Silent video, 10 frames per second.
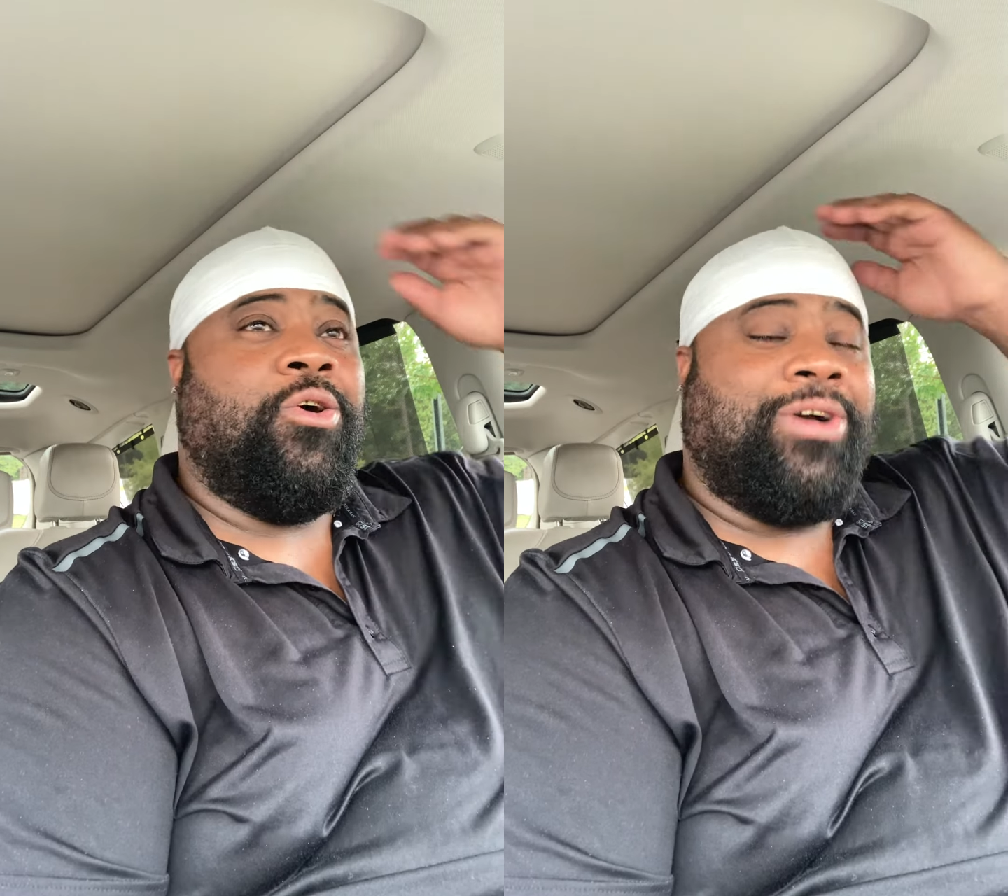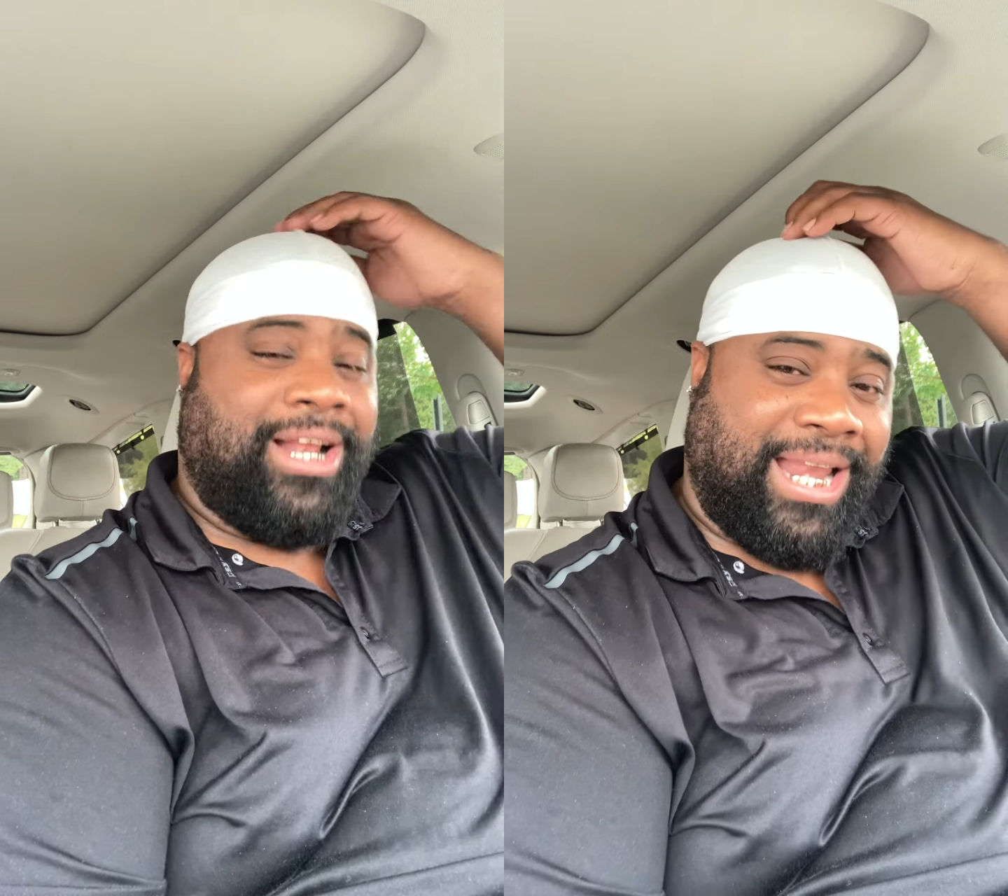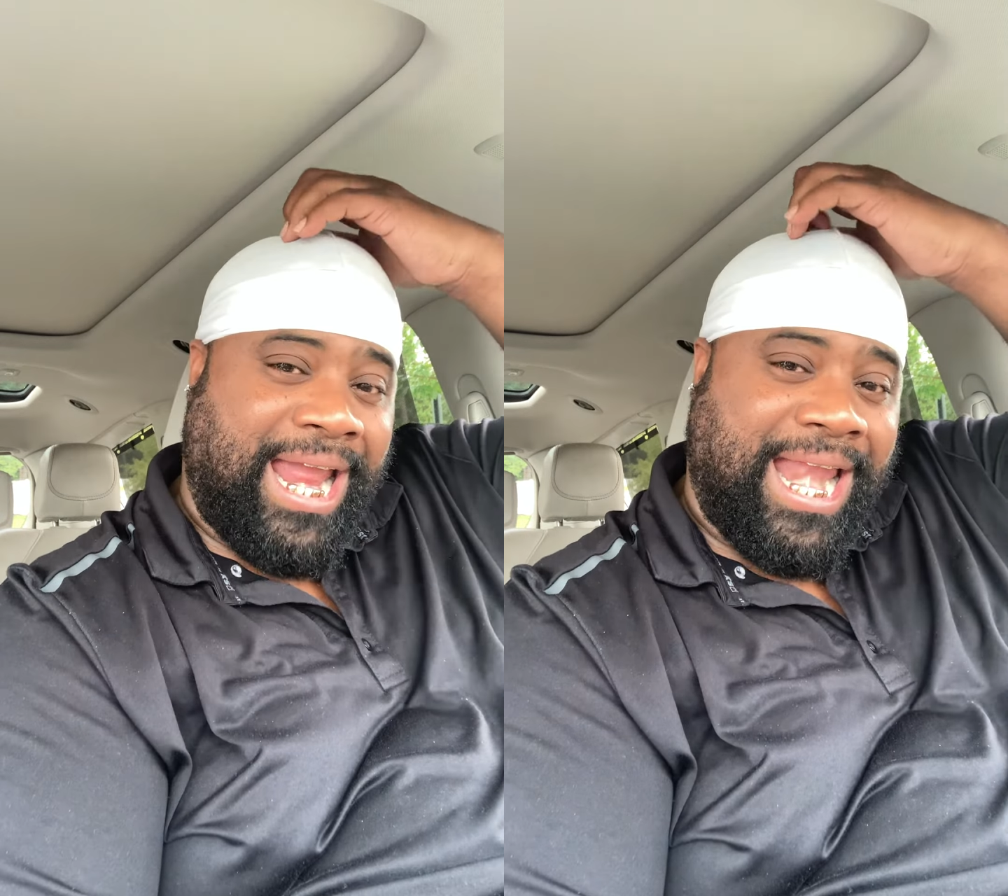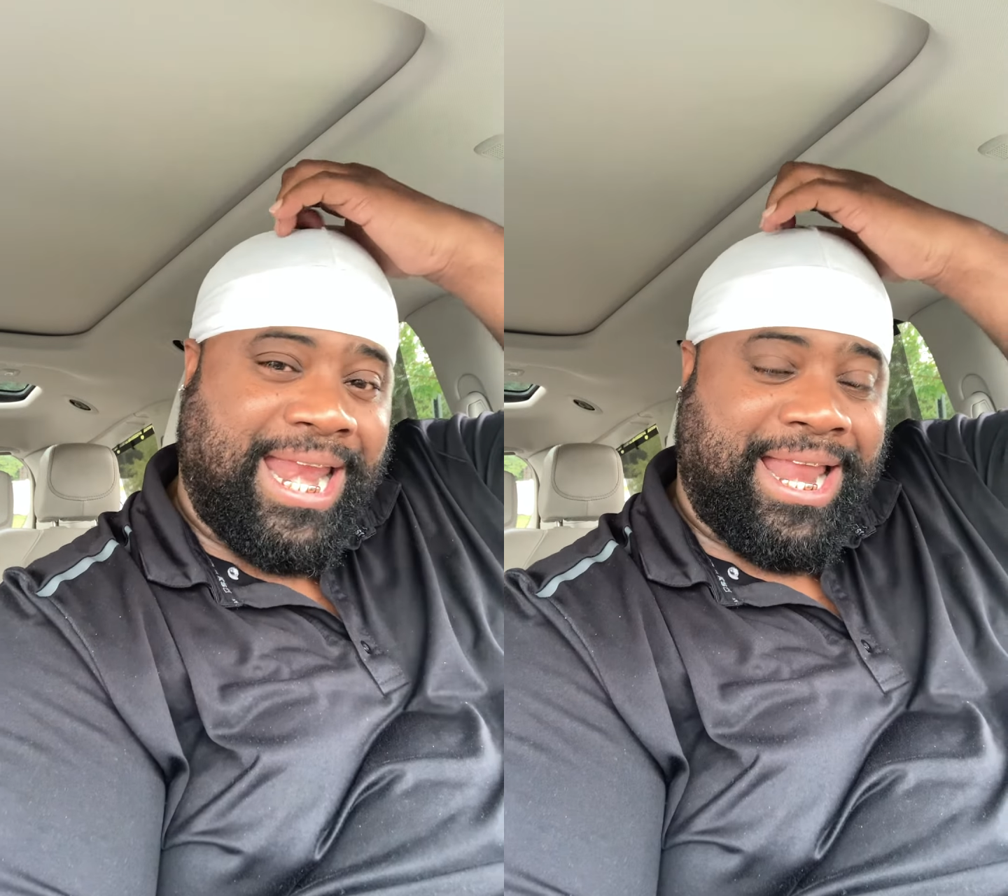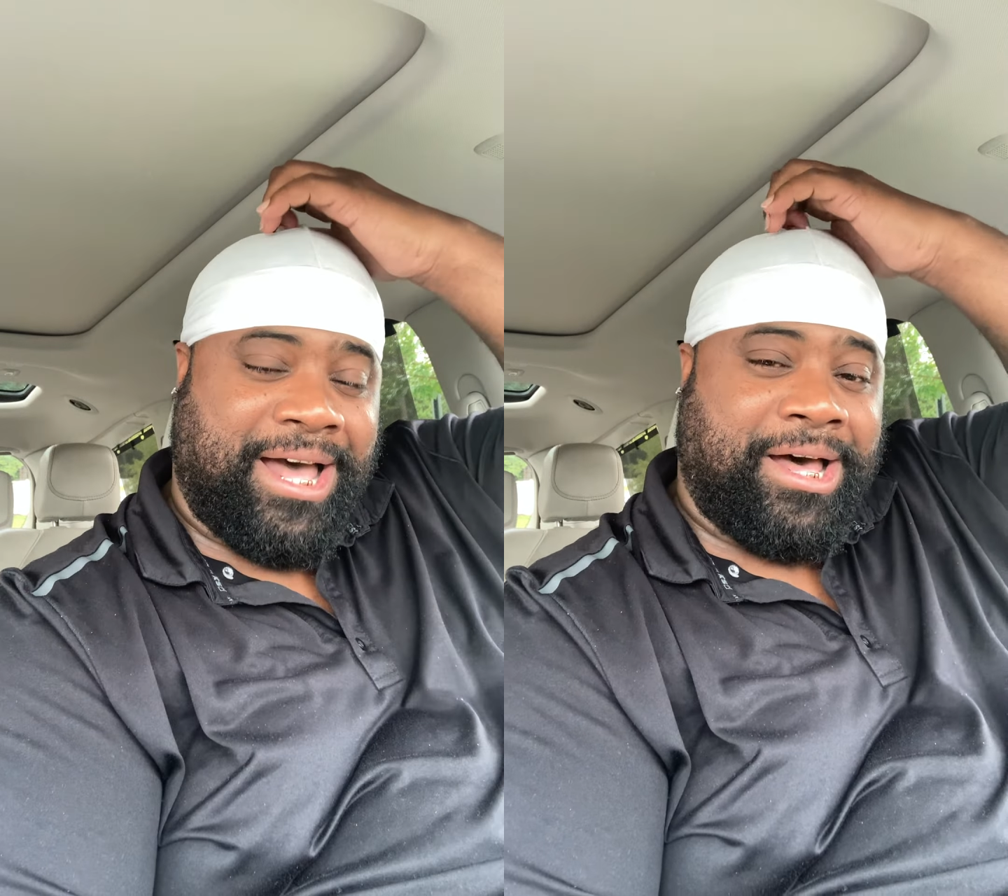
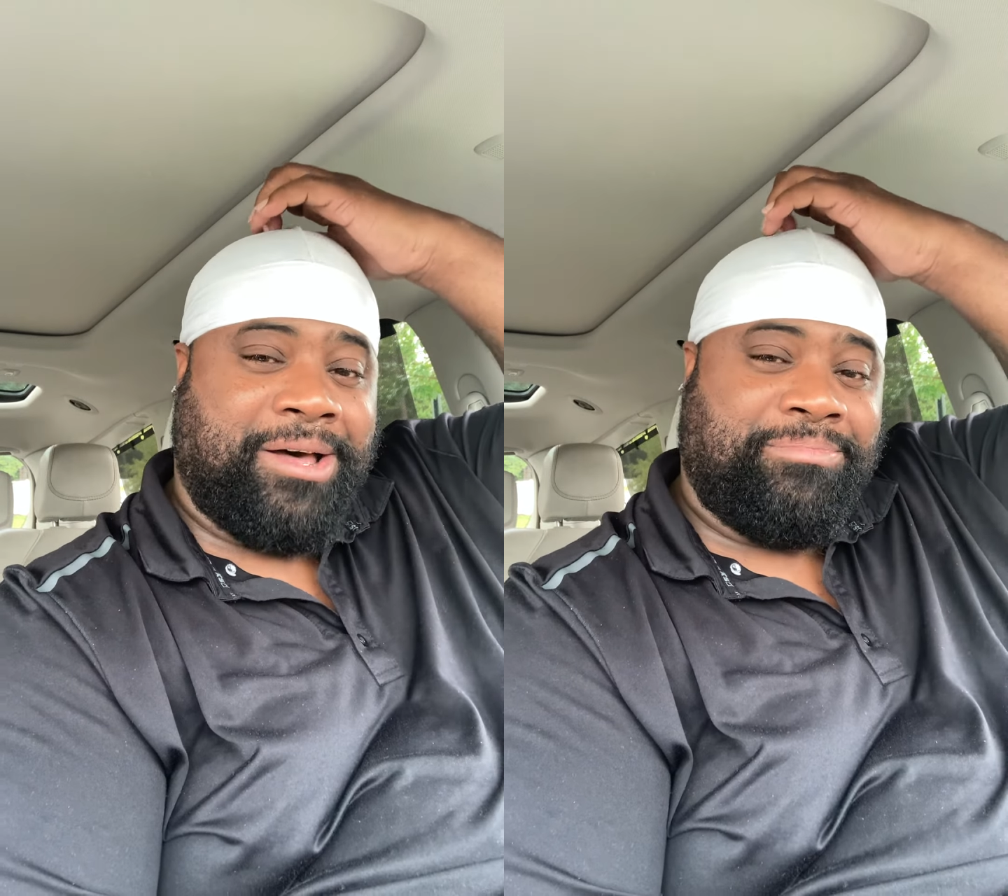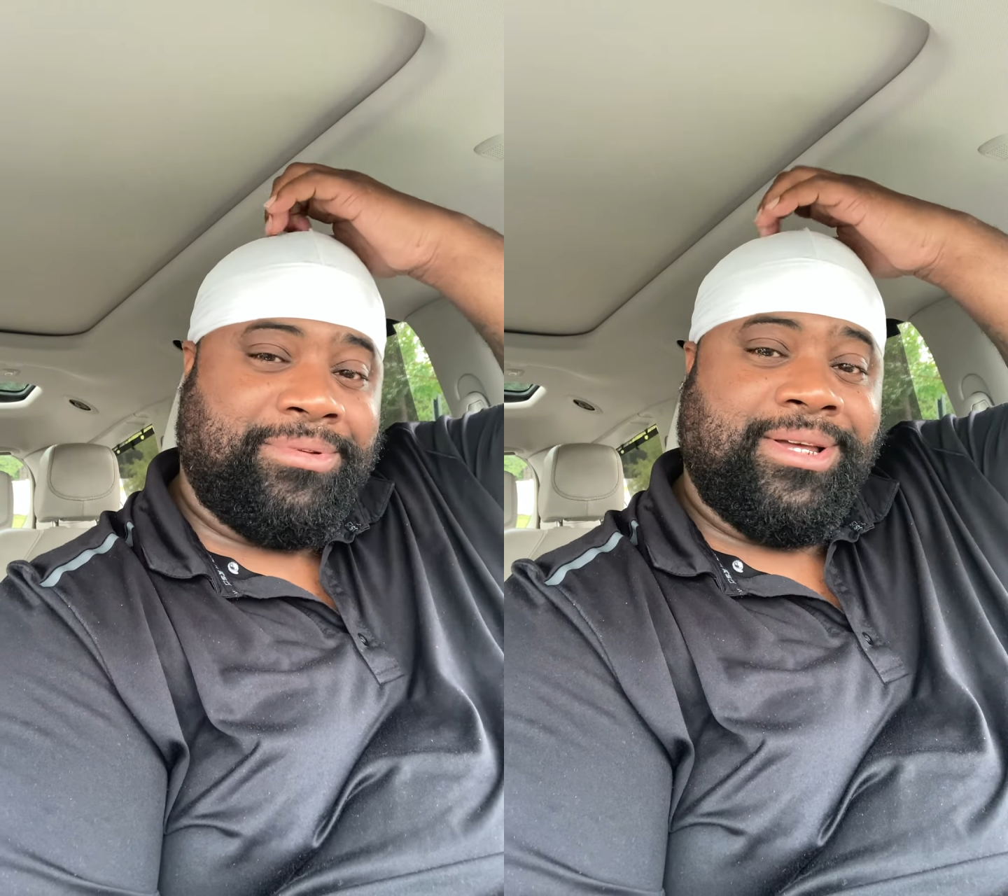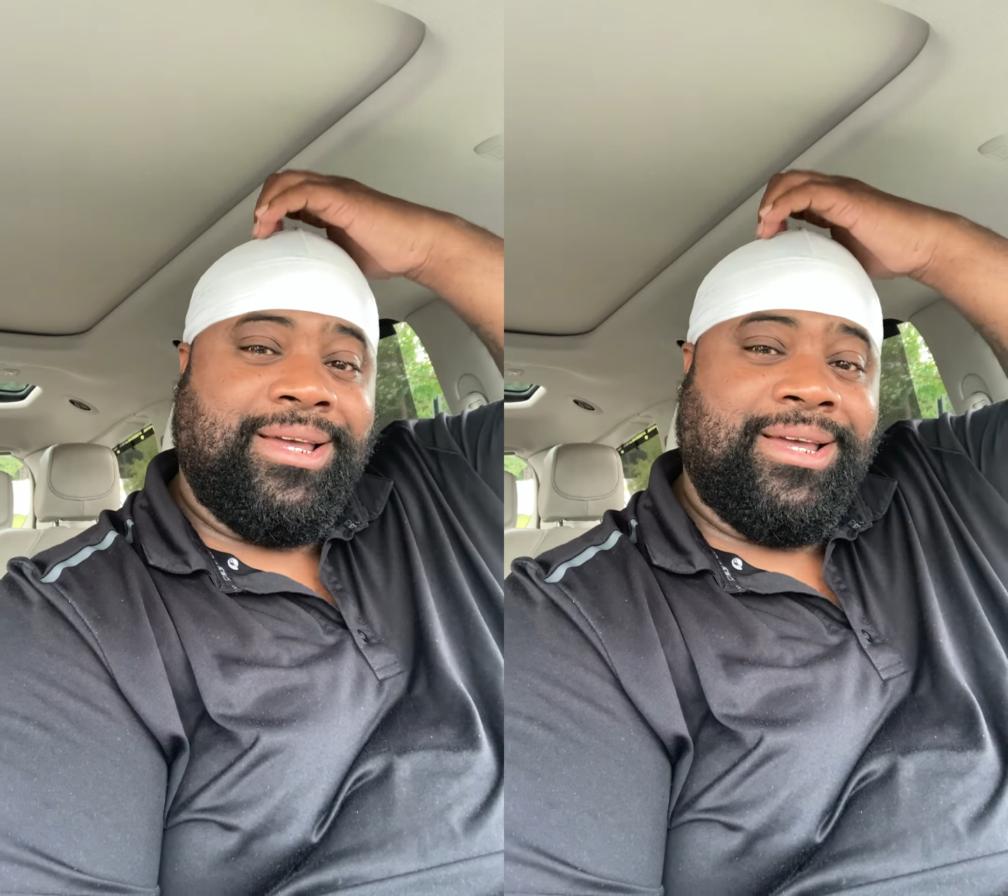Cleaning up,